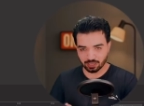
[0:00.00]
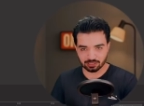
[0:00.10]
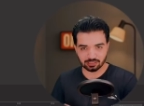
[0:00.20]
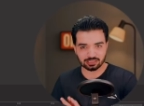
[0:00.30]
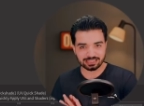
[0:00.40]

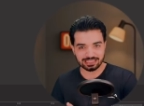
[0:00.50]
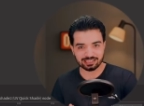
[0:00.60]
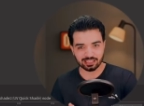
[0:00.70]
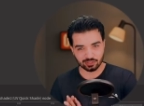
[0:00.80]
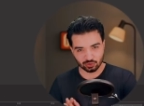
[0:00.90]
particle
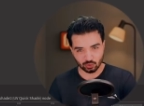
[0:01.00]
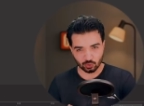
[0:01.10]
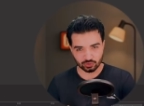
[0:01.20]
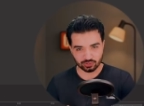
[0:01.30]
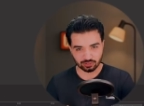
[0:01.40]
need a
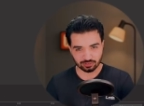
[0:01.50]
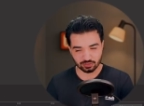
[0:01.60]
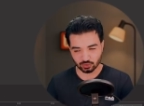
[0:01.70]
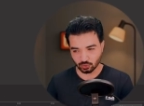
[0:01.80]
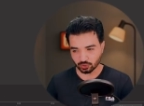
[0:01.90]
source,
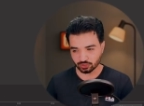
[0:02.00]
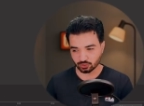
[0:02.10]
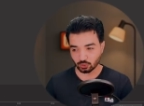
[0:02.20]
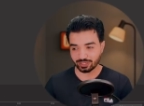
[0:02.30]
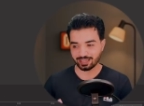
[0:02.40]

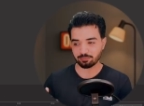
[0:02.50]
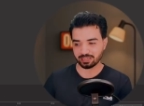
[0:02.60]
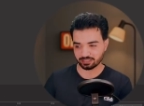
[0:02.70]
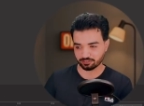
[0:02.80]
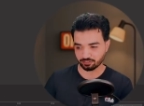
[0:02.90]
source to
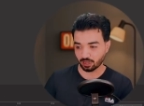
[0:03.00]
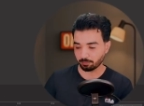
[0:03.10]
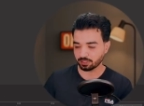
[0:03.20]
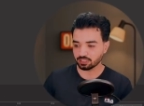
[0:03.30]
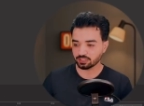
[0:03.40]
emit from.